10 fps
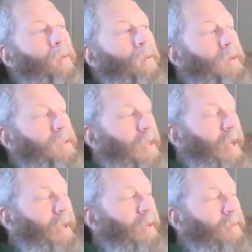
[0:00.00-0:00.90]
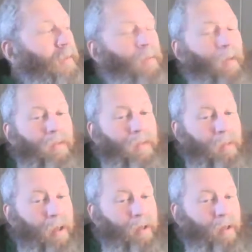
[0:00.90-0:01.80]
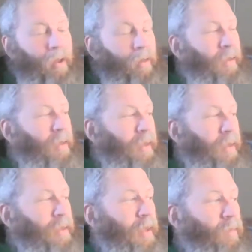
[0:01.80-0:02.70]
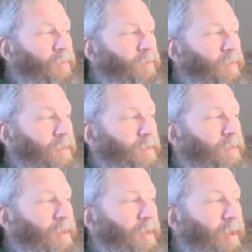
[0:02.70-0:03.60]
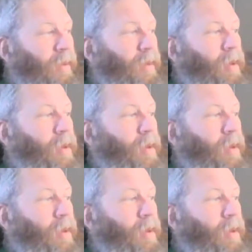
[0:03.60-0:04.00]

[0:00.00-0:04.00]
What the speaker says: want to say anything wrong, so I'm not going to go into detail. We'll research it later.